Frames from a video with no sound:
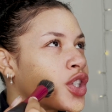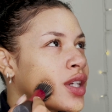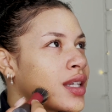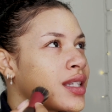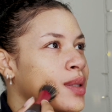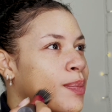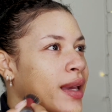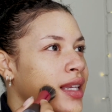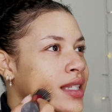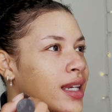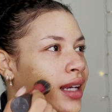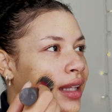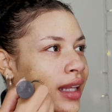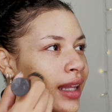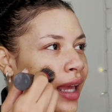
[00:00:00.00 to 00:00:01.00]
is
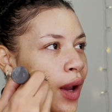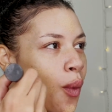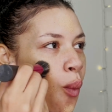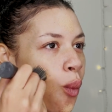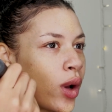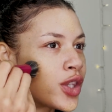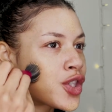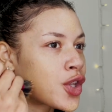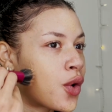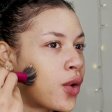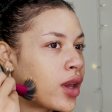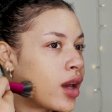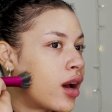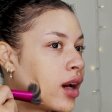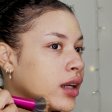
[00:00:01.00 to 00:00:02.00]
basically like what's
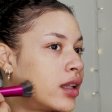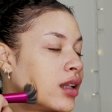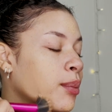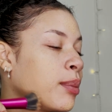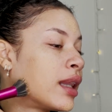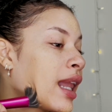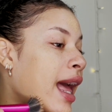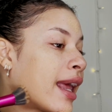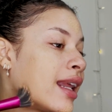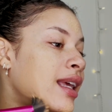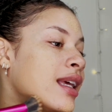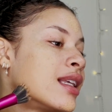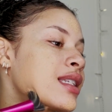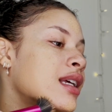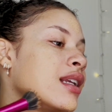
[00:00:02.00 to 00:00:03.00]
going on in the
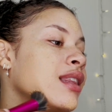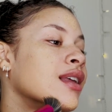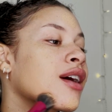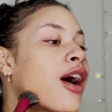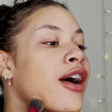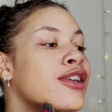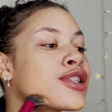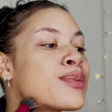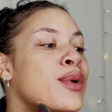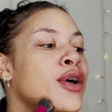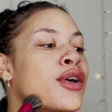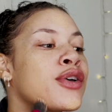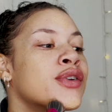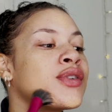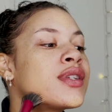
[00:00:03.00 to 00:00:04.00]
planets and in the
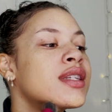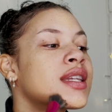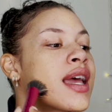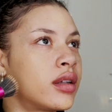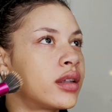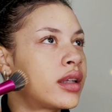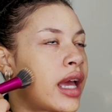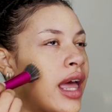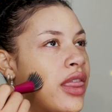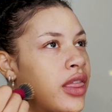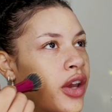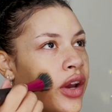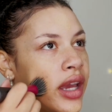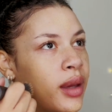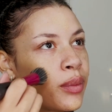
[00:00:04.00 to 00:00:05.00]
cosmos, and
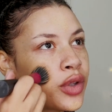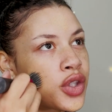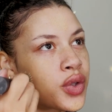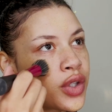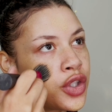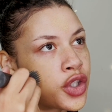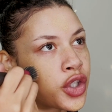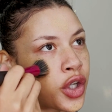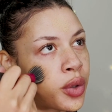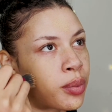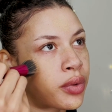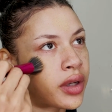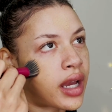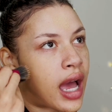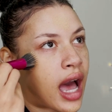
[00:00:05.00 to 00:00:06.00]
they're able to
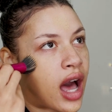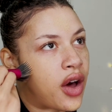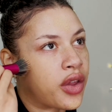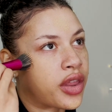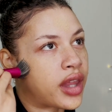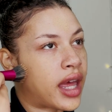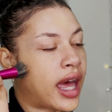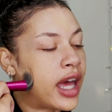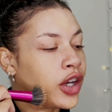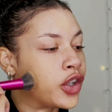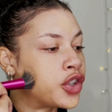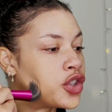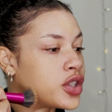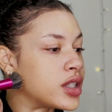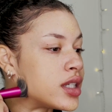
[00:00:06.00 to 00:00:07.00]
interpret how the
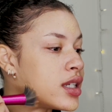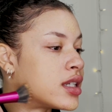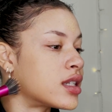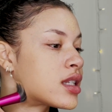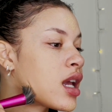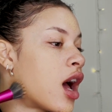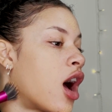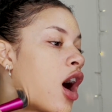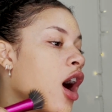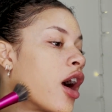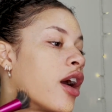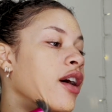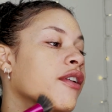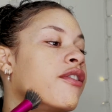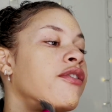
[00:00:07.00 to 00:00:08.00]
energies are
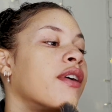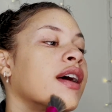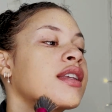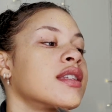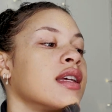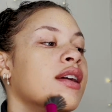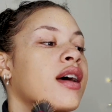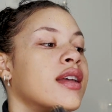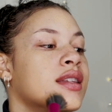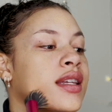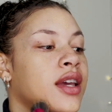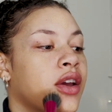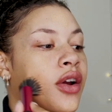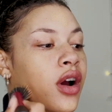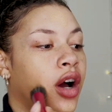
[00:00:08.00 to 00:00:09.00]
affecting us
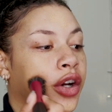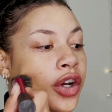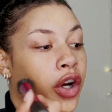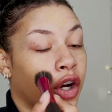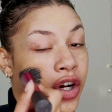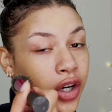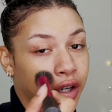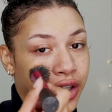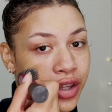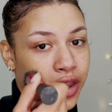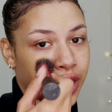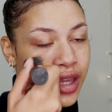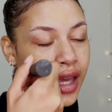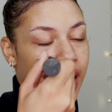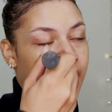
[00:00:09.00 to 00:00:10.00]
here on Earth,